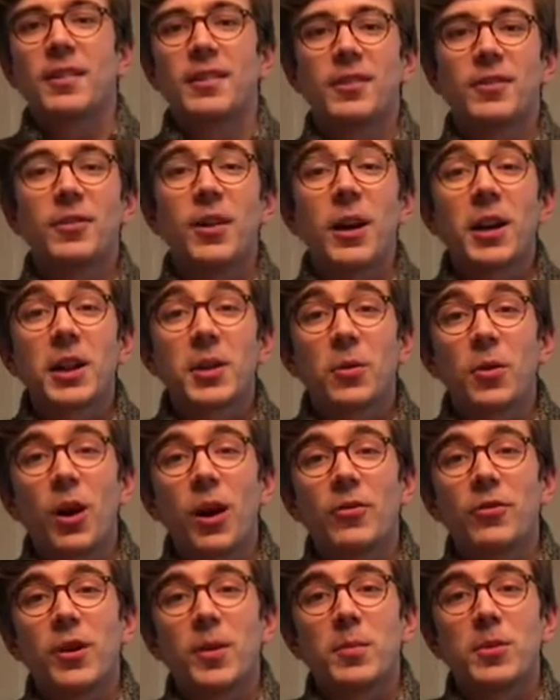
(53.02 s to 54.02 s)
And finally, we're
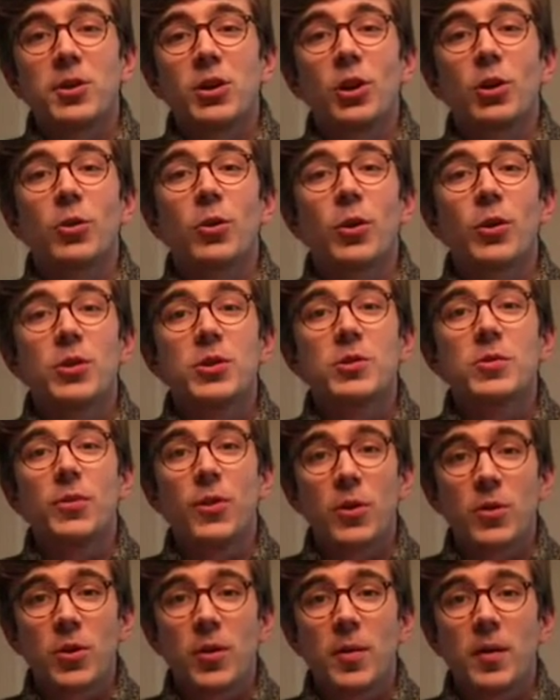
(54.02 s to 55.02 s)
offering Michel Gros
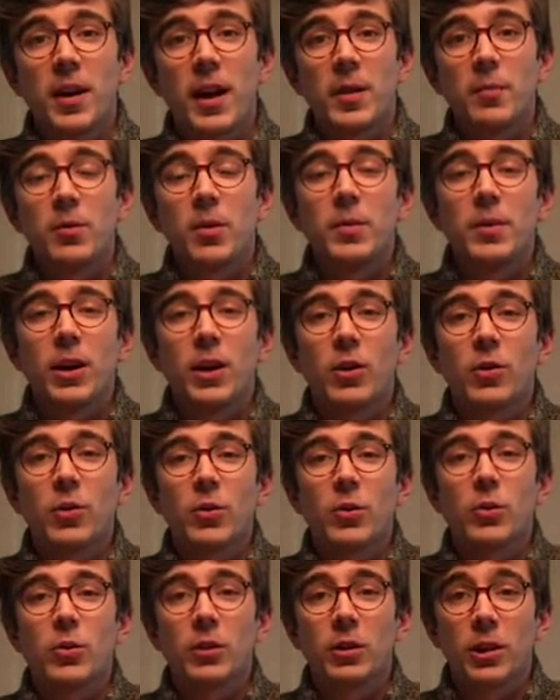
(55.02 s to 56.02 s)
Vosne-Romanée Premier
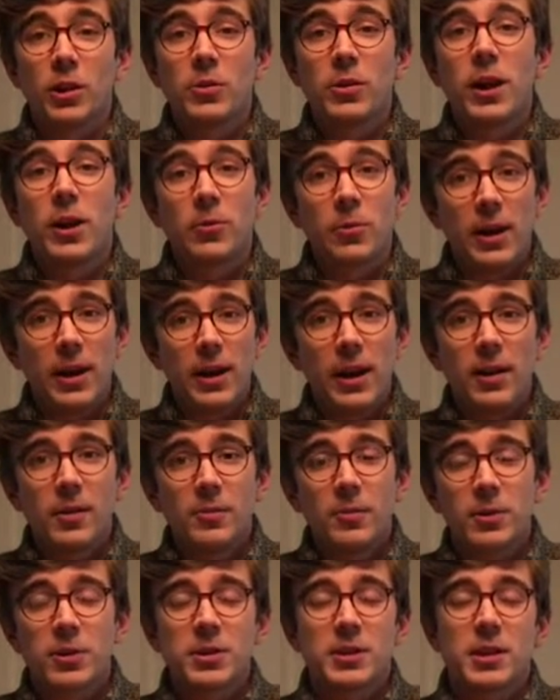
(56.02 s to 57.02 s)
Cru Clos des
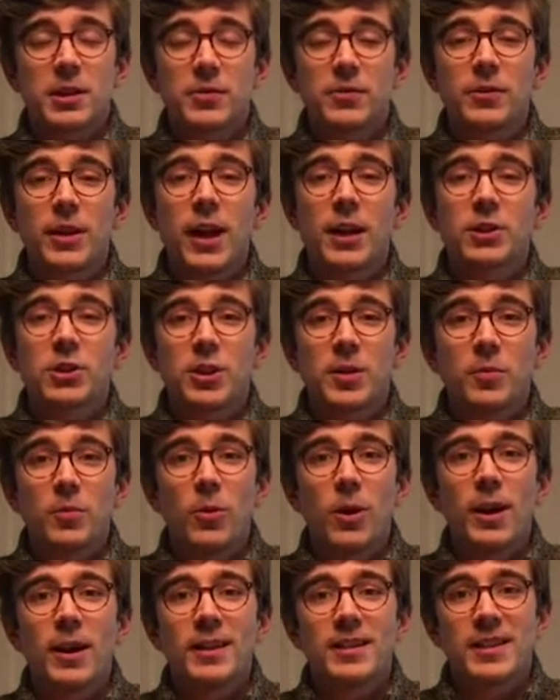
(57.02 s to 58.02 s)
Réas, which is his flagship
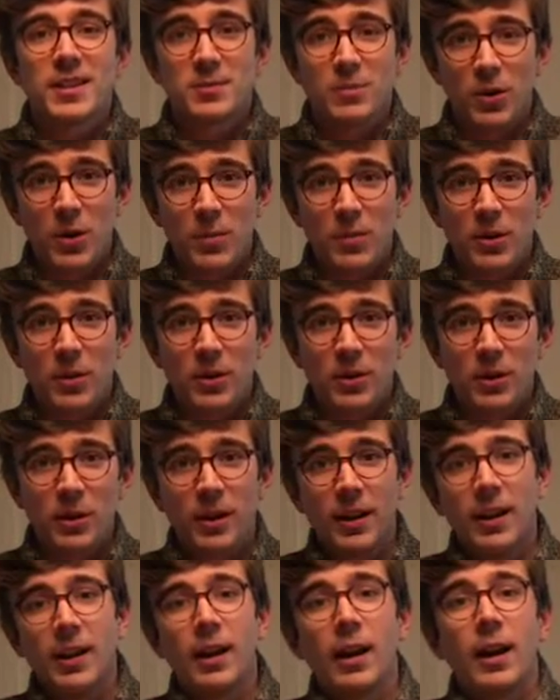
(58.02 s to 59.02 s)
wine, it's his
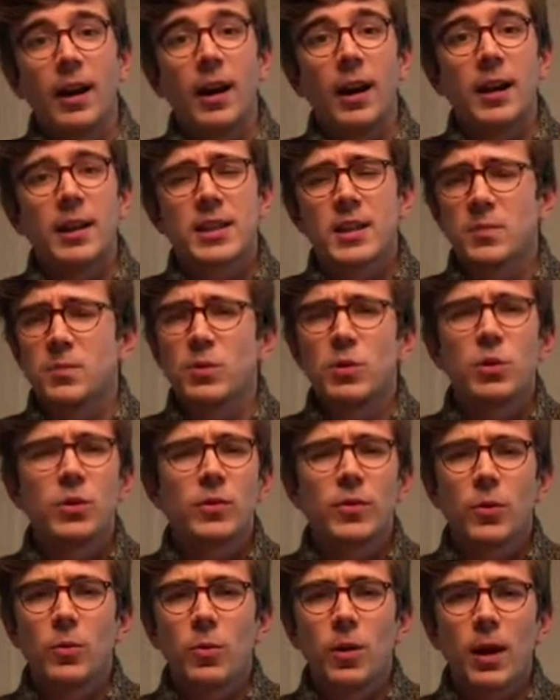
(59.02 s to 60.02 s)
monopole. Uh, it's a
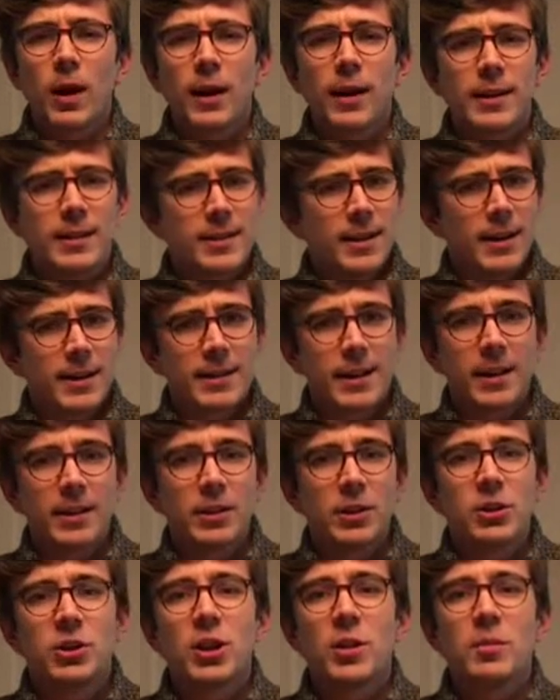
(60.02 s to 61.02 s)
beautiful wine, it's not
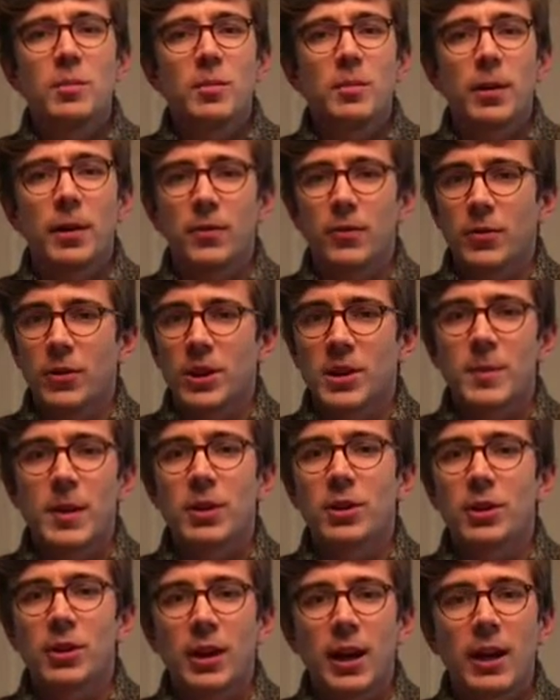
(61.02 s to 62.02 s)
exactly cheap, but for a
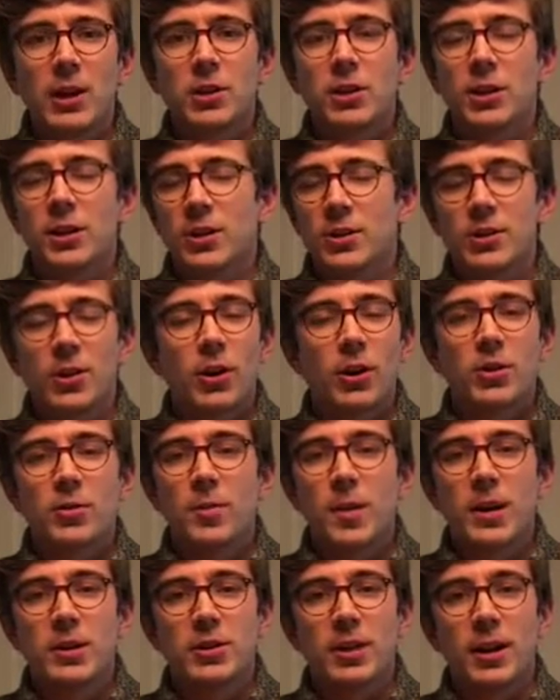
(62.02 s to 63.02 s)
special occasion, it's hard to
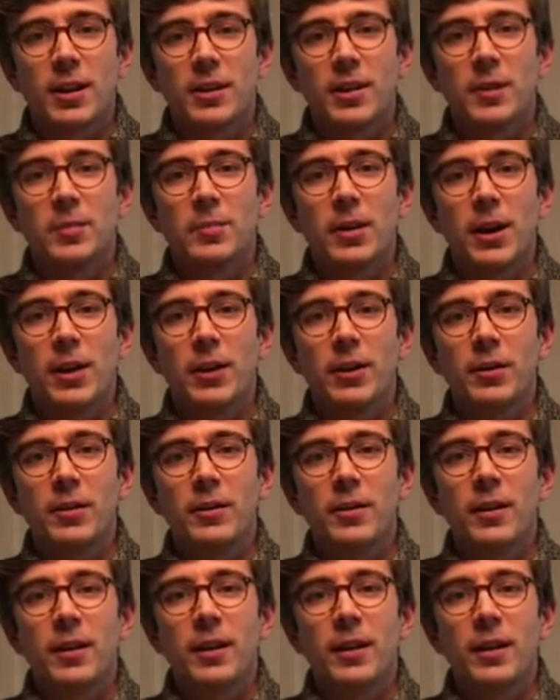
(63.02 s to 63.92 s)
imagine anything better.